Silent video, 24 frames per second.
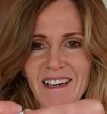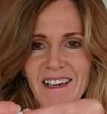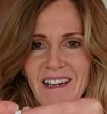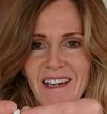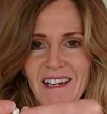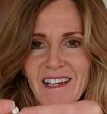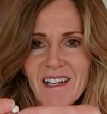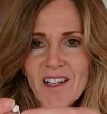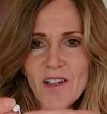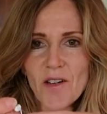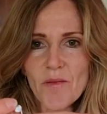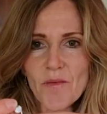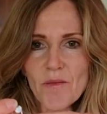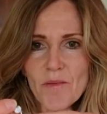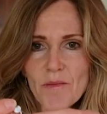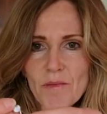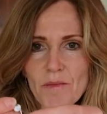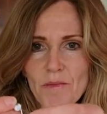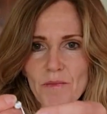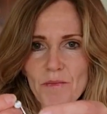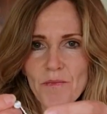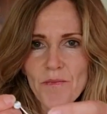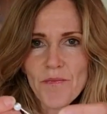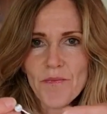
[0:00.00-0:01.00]
And
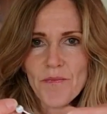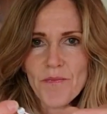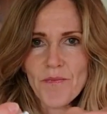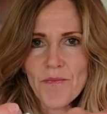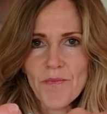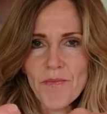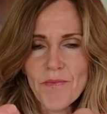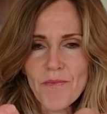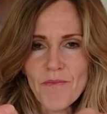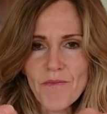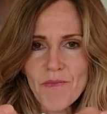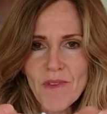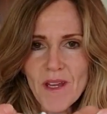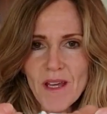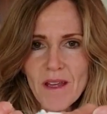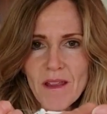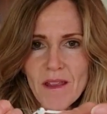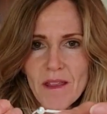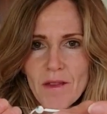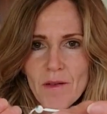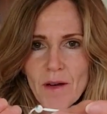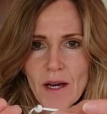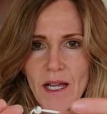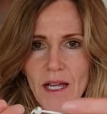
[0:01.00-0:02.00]

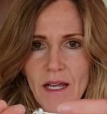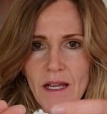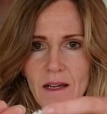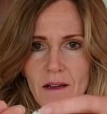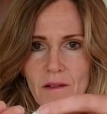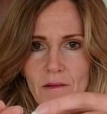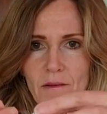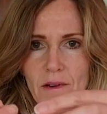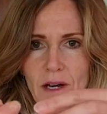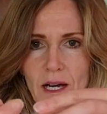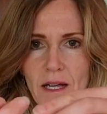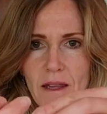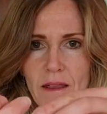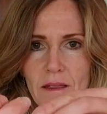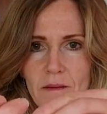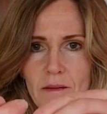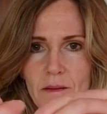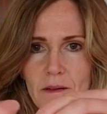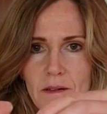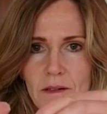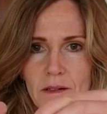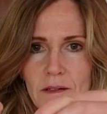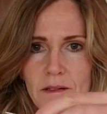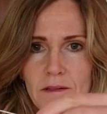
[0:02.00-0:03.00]
threading it right
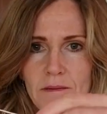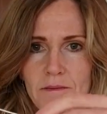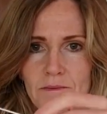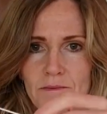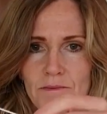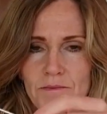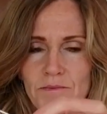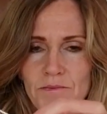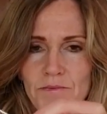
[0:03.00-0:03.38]
through.